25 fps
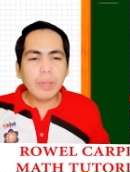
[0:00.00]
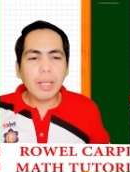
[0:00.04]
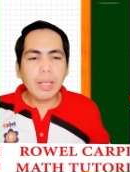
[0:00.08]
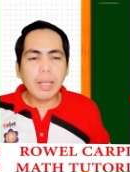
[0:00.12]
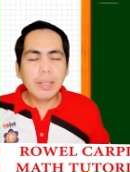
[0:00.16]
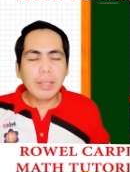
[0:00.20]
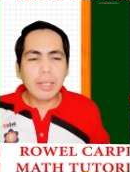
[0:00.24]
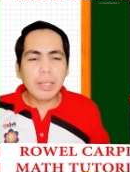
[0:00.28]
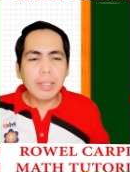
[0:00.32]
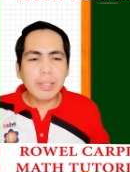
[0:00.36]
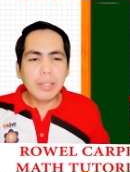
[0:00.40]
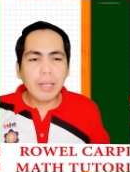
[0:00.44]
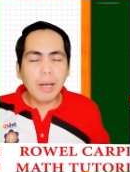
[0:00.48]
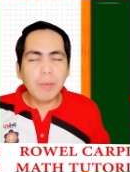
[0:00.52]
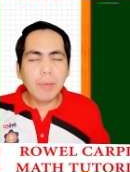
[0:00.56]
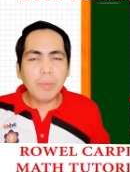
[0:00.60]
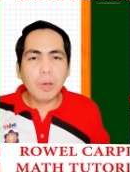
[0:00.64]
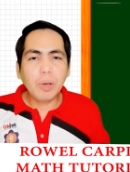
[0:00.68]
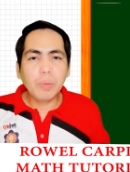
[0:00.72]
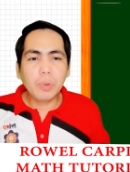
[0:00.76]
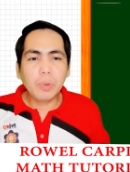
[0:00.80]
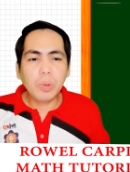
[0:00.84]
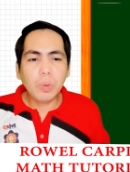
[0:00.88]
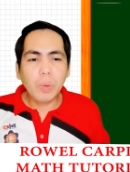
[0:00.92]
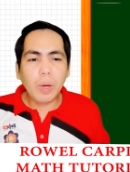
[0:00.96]
the sum
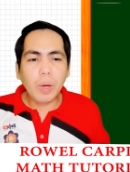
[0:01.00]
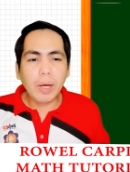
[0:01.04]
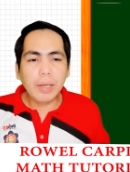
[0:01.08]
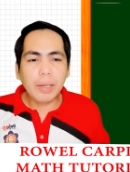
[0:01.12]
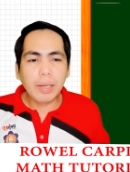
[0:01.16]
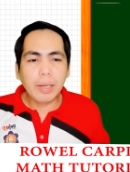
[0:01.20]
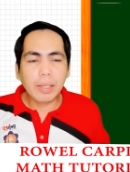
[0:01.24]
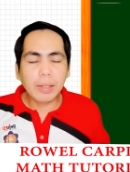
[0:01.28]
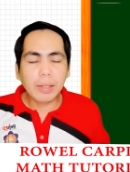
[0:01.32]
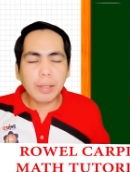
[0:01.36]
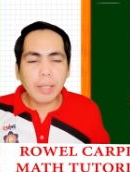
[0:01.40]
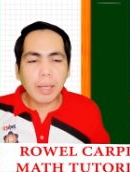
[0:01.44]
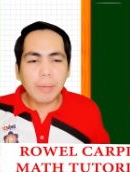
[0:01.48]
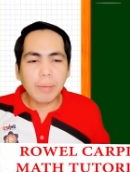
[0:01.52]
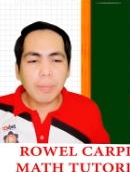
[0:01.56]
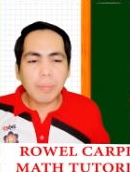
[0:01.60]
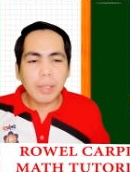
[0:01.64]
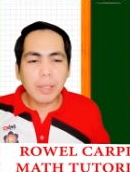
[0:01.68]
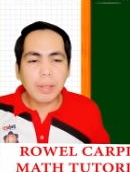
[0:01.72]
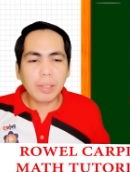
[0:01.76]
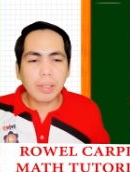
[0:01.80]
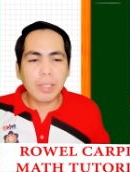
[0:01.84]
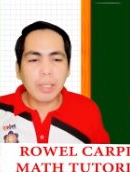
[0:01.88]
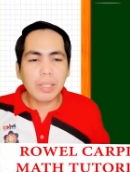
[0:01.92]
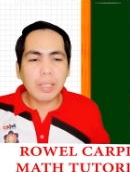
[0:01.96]
of 210
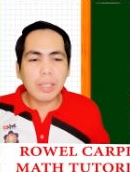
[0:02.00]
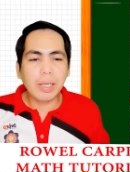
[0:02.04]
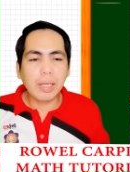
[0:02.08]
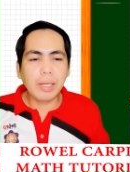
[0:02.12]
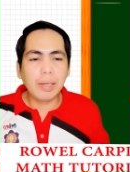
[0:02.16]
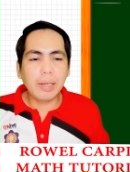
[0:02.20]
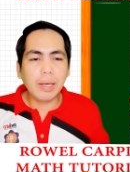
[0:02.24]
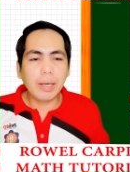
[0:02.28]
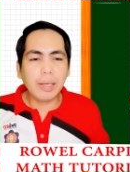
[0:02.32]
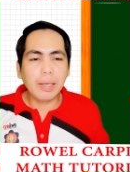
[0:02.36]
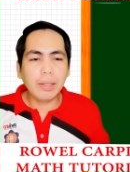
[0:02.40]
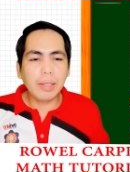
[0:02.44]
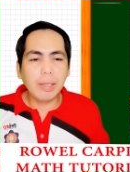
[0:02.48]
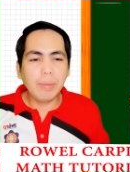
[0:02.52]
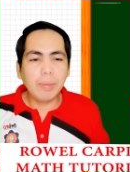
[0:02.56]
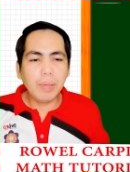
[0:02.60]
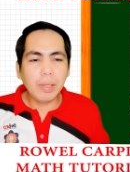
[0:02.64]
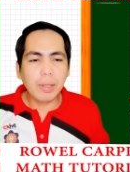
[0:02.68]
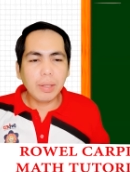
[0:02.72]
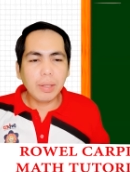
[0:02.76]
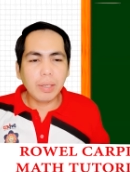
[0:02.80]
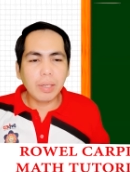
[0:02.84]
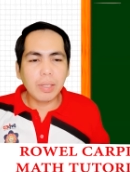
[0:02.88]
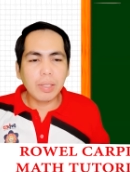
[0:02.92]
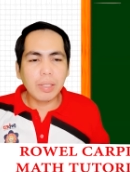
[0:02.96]
meters and 90
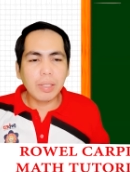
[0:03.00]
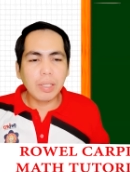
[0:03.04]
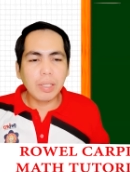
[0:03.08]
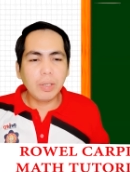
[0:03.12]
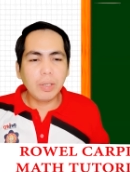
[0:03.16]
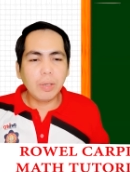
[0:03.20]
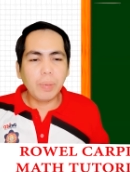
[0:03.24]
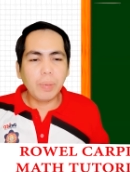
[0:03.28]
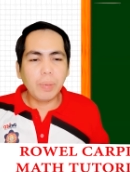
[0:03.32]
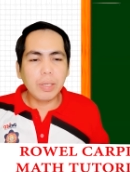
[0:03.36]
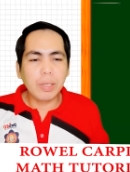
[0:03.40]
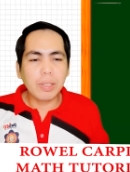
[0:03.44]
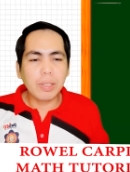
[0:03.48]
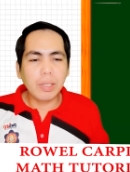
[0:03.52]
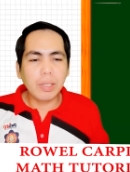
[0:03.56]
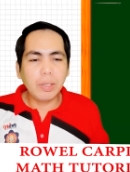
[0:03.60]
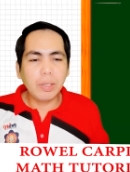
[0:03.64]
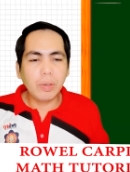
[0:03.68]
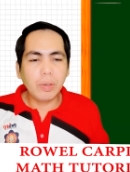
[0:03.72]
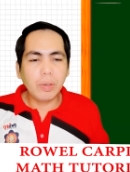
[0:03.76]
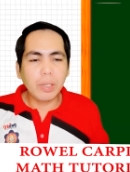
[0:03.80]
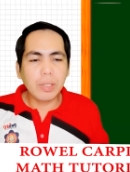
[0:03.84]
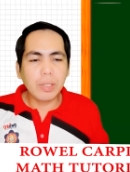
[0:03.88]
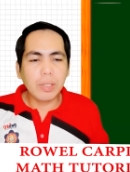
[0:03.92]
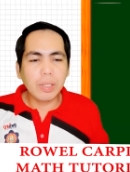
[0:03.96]
meters. 0 plus
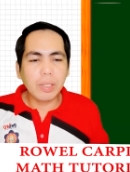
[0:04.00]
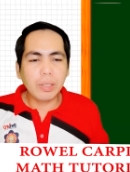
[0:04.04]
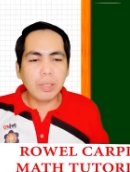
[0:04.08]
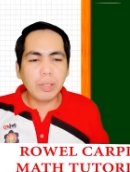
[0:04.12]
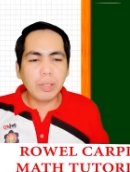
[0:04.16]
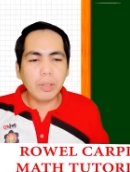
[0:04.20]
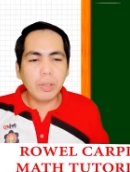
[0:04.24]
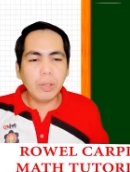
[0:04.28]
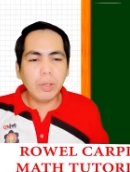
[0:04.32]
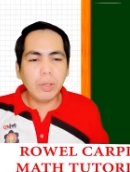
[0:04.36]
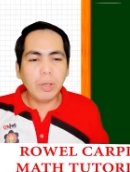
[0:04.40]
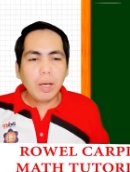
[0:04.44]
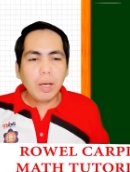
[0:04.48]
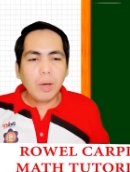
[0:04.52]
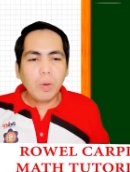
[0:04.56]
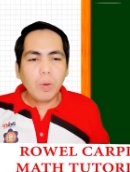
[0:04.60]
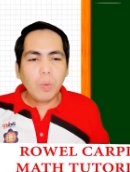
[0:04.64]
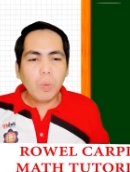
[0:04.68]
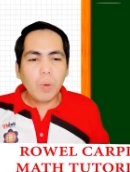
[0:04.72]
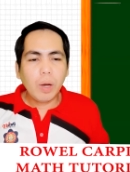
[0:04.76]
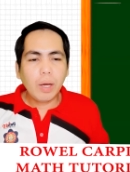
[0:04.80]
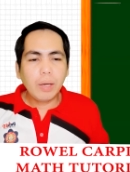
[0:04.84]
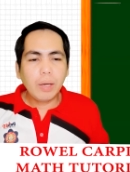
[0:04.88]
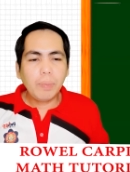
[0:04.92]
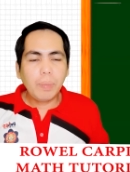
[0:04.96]
0 is 0.
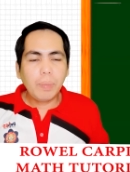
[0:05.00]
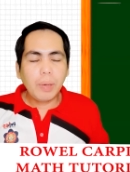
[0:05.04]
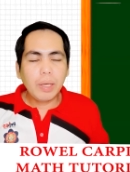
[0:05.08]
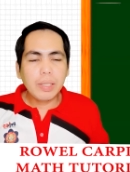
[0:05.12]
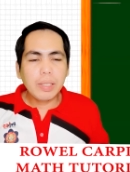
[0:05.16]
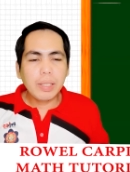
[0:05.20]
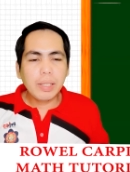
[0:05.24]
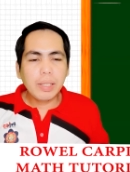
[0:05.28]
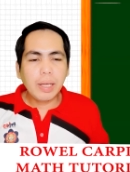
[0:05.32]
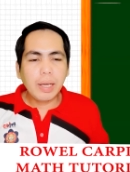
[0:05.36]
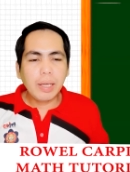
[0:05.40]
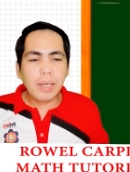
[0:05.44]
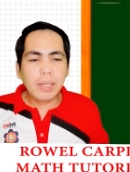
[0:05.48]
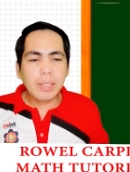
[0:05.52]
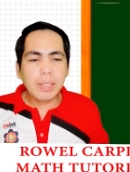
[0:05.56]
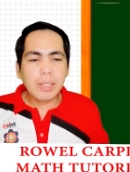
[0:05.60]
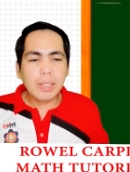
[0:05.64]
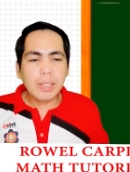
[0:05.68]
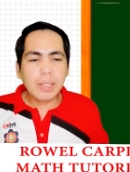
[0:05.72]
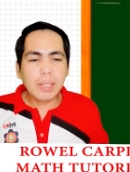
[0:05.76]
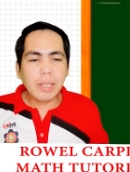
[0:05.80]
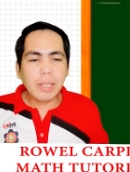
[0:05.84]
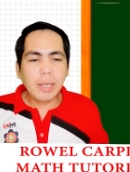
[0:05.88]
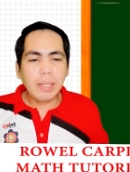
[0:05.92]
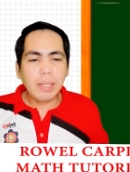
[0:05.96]
1 plus 9 is
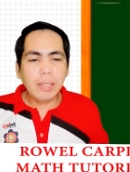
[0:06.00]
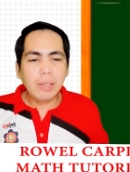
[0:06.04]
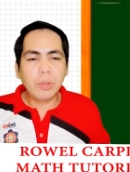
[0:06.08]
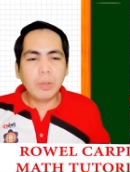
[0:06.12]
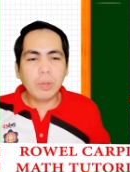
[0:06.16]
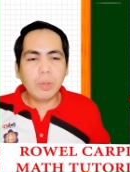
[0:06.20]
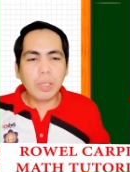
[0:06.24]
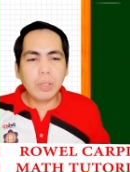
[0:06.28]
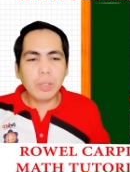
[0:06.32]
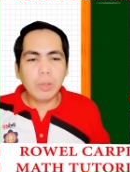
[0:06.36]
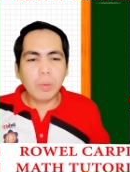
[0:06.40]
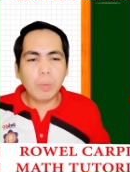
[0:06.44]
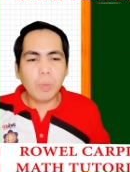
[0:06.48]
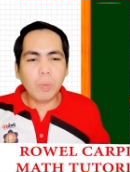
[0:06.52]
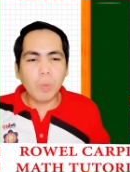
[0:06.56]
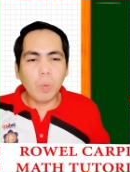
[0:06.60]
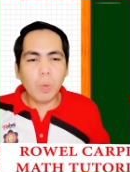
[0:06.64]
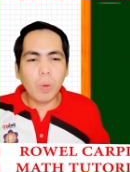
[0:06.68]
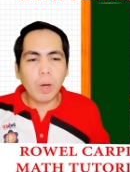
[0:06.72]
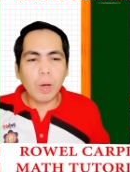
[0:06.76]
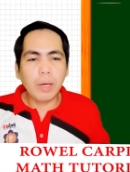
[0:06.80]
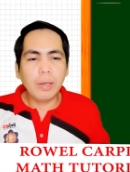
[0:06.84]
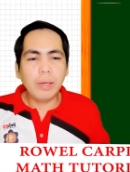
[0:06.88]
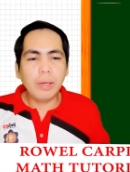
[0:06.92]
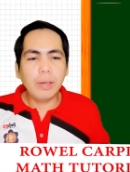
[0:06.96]
10. Regroup
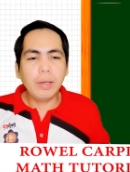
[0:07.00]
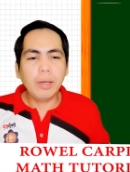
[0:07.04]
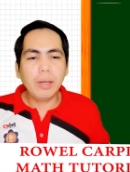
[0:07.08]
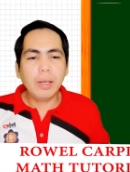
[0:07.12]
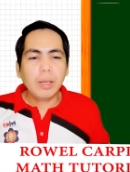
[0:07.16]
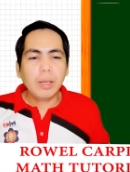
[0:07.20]
1.